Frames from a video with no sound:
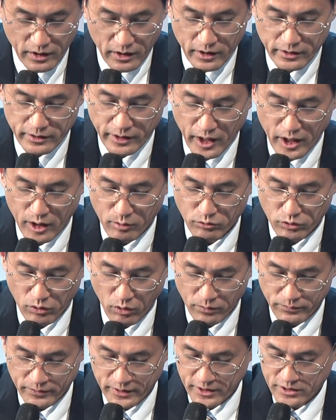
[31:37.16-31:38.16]
The aim
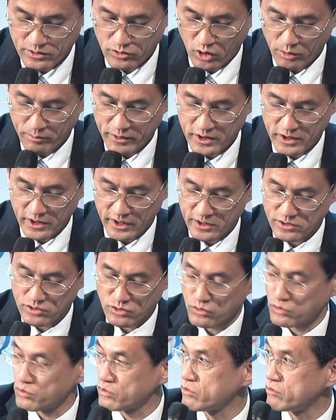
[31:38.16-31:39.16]
of this committee is
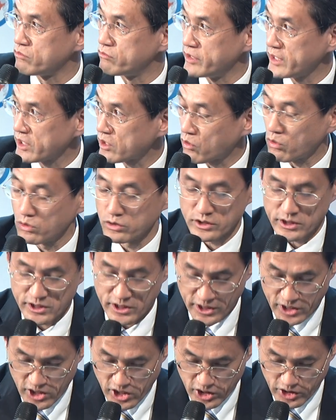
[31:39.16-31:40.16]
to
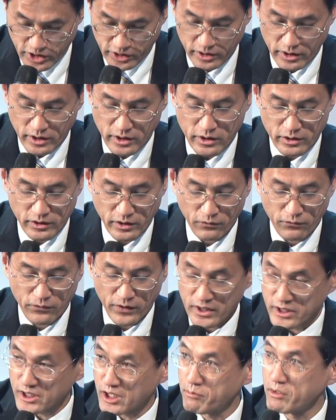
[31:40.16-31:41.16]
reconsider the
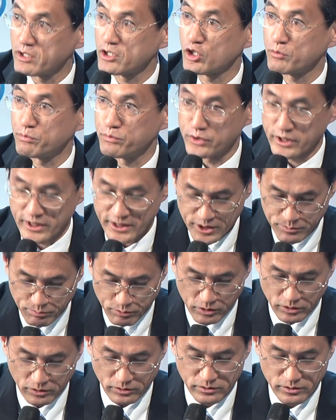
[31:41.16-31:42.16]
fundamental
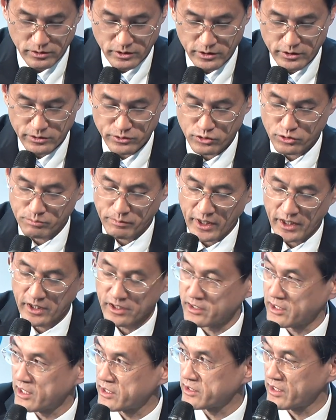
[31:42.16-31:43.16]
principle to
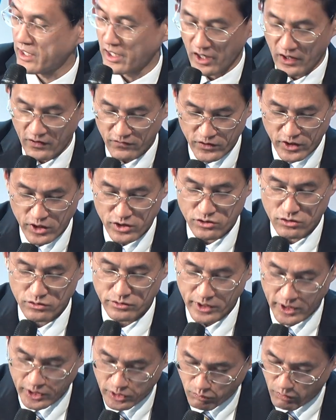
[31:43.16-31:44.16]
maintain the aviation
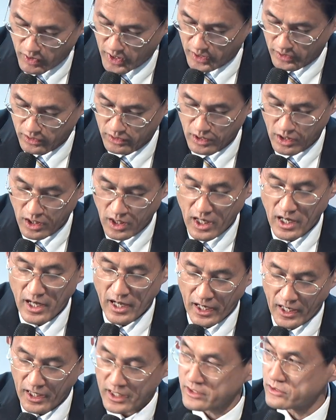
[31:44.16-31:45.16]
network
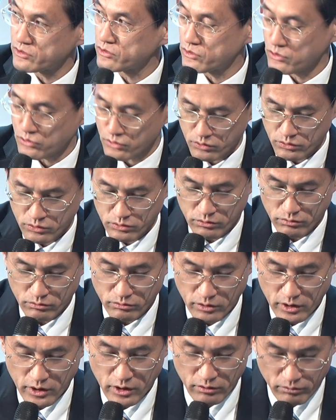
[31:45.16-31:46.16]
and to
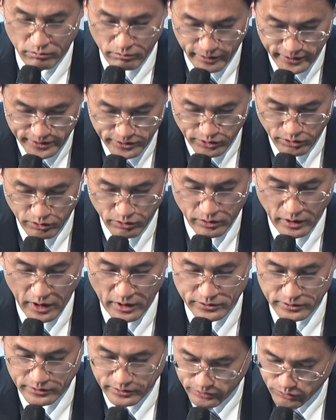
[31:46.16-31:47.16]

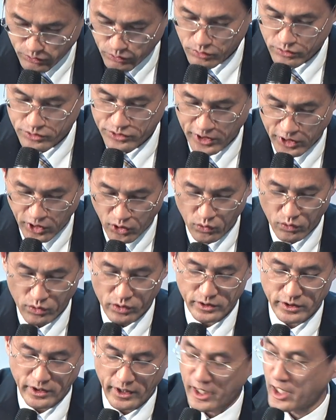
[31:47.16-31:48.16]

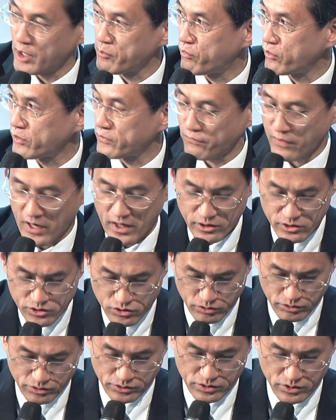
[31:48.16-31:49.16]
secure the airport
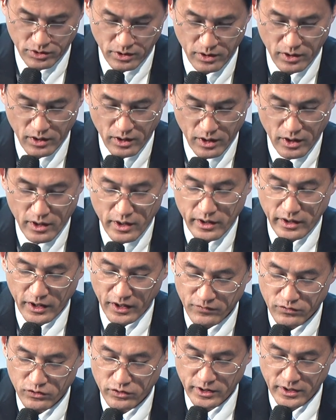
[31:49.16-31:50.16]
functions,
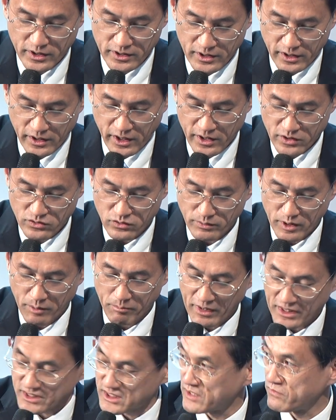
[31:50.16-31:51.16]
even in the case of the
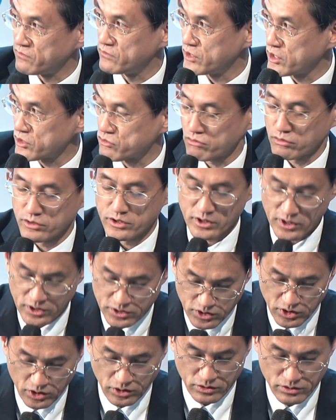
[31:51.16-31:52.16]
massive natural
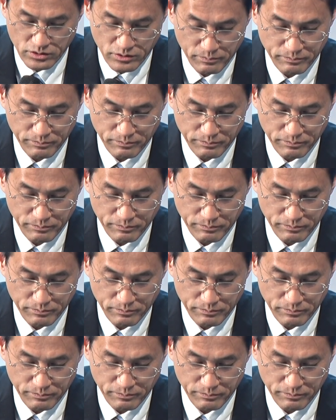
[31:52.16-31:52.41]
disasters.